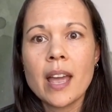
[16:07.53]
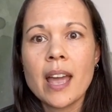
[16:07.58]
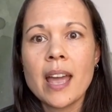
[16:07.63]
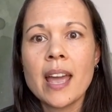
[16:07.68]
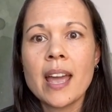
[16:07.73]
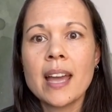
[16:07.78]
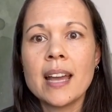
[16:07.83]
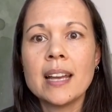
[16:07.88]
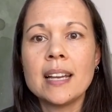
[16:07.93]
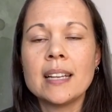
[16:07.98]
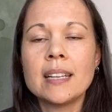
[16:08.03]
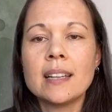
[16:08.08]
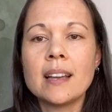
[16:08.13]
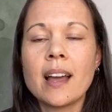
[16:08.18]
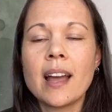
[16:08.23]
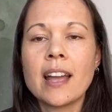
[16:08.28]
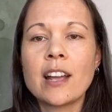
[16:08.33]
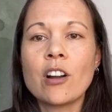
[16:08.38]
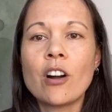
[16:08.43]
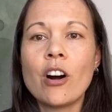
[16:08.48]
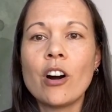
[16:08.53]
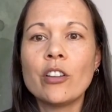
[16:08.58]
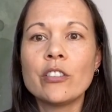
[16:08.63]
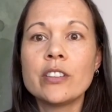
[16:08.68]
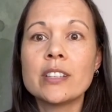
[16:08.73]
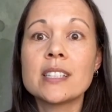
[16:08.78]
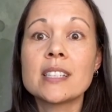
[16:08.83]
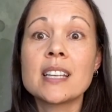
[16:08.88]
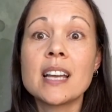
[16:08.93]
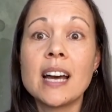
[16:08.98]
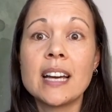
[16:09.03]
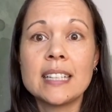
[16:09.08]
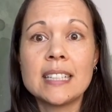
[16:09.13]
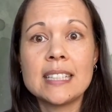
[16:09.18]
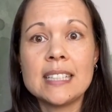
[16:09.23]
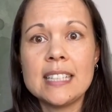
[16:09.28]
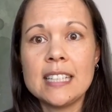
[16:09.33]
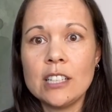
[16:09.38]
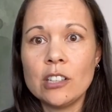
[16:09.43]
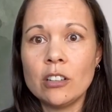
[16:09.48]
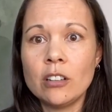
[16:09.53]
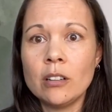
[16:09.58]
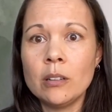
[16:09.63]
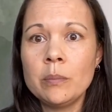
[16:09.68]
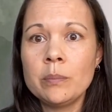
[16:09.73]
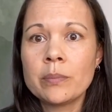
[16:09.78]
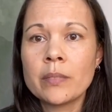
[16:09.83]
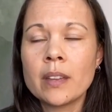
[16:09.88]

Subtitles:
and I call this cut a deal.